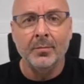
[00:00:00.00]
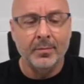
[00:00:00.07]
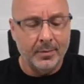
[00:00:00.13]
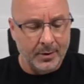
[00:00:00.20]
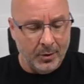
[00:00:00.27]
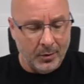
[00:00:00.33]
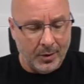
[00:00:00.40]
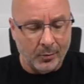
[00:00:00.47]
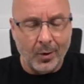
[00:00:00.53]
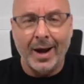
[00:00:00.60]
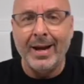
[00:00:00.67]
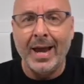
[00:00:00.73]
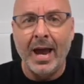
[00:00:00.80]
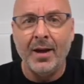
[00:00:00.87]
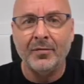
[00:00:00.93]
you know,
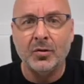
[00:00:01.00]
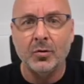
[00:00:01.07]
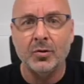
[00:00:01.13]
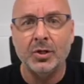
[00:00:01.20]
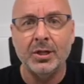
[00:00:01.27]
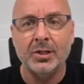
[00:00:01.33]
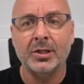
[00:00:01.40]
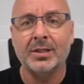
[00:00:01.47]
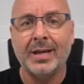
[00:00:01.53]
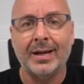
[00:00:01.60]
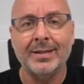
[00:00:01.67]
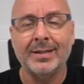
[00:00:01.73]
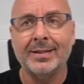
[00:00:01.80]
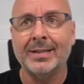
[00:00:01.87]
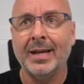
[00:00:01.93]
right after Jesus
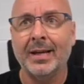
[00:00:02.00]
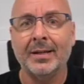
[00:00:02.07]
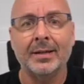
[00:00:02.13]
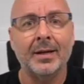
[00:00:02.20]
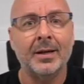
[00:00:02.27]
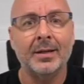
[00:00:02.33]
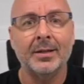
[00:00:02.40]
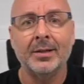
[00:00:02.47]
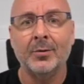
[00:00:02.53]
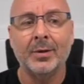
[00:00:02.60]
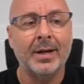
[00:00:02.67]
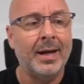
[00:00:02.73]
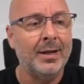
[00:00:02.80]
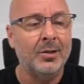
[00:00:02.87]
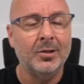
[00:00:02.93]
got done saying, you know,
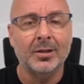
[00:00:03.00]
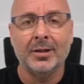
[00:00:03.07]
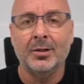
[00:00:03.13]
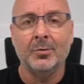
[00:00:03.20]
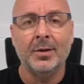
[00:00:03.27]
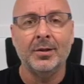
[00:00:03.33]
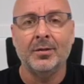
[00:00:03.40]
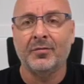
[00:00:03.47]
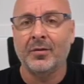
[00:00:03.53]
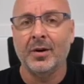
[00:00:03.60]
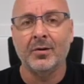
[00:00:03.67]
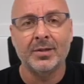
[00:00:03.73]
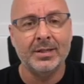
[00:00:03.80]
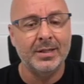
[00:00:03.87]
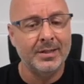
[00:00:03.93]
hey, look, you know what, the
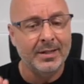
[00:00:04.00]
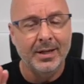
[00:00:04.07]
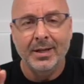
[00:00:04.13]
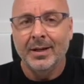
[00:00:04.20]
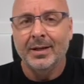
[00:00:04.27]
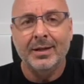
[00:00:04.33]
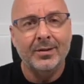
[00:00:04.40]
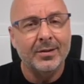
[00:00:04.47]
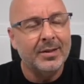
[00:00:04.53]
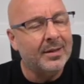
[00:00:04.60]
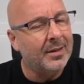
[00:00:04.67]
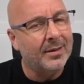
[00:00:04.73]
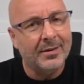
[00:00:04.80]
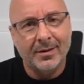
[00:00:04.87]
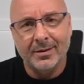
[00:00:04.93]
Pharisees, you
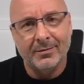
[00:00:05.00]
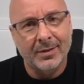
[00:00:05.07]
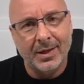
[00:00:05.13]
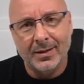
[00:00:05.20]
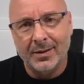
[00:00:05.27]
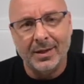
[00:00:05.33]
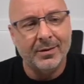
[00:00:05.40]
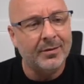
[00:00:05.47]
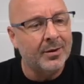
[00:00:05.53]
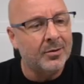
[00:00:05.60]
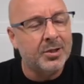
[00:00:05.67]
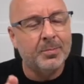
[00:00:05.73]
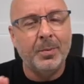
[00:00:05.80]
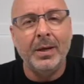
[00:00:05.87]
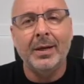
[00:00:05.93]
know, they're
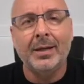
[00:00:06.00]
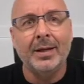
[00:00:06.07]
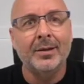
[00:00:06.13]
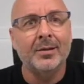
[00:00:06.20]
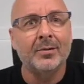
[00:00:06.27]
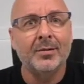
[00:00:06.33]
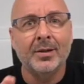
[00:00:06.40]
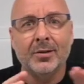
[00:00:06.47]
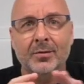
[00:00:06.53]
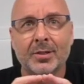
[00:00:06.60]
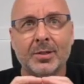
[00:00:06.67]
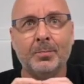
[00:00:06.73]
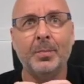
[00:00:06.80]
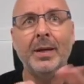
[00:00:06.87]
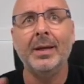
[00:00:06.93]
speaking, you
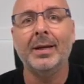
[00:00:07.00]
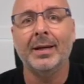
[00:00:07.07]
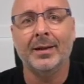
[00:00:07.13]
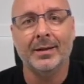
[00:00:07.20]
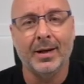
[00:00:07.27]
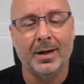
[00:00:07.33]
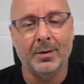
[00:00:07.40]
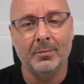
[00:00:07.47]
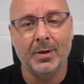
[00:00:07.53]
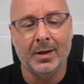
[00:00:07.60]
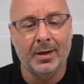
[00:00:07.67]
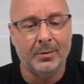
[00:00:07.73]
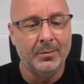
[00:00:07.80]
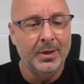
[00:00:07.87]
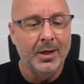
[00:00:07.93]

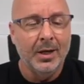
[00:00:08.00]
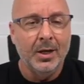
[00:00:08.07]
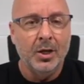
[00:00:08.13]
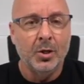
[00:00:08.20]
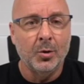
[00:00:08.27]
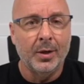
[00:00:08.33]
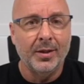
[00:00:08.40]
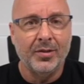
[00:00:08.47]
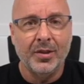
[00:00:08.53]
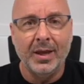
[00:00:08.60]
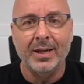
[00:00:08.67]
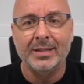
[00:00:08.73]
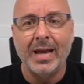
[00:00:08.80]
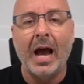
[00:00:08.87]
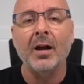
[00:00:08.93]
know,
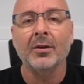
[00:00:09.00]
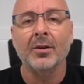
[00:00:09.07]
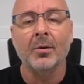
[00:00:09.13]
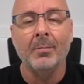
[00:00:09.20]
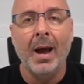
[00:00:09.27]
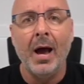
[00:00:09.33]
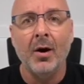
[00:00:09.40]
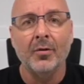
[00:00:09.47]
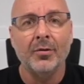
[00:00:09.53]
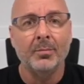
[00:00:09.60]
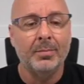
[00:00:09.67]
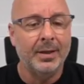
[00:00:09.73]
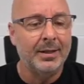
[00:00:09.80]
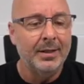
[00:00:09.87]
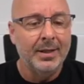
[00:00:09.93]
things out of their mouth,
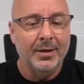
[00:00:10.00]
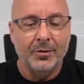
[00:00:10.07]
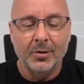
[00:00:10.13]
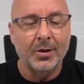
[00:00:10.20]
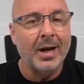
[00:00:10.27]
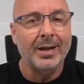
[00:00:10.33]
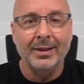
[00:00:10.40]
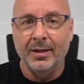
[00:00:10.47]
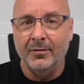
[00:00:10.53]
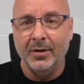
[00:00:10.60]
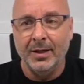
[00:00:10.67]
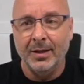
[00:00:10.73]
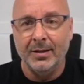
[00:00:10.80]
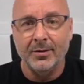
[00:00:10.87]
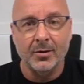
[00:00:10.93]
but they're not
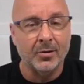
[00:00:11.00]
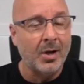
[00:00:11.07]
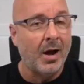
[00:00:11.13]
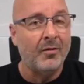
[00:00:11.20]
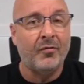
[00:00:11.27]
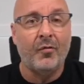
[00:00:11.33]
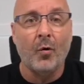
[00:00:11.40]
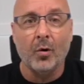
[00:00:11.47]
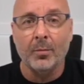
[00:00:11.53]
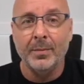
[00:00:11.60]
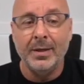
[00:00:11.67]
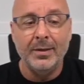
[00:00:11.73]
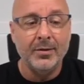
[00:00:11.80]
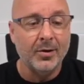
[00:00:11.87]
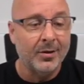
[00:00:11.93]
living it. They're not for
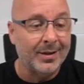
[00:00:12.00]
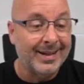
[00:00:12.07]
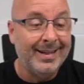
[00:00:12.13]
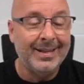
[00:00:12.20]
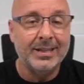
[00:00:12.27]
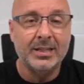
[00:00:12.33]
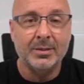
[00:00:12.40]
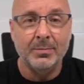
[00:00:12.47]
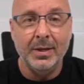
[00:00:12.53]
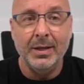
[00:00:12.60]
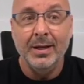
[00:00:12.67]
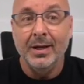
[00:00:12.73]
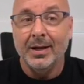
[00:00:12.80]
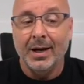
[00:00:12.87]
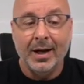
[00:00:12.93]
me. They're against me.
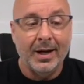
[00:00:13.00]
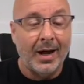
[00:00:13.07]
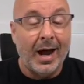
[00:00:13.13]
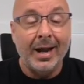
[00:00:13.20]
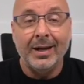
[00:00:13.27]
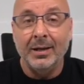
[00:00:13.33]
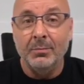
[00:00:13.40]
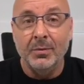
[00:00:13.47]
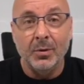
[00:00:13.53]
I am